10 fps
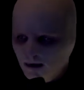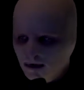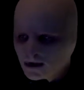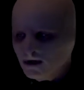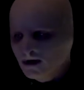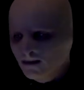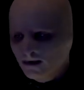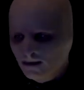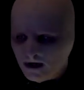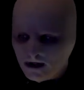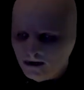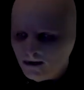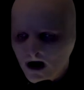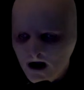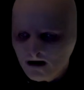I was drugged up and rich
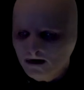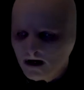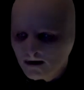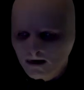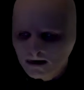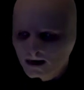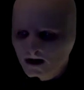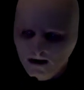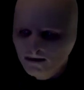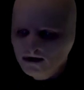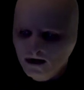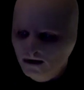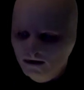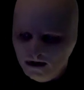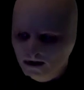and wild, full speed ahead with
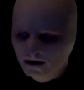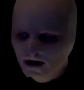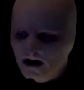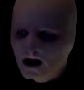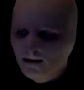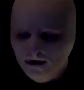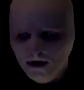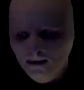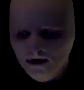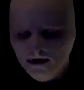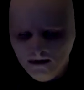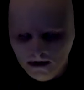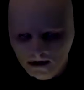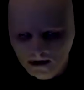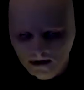tunnel vision. Now I'm sober and
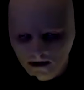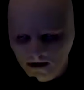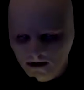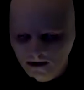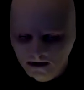switched to good.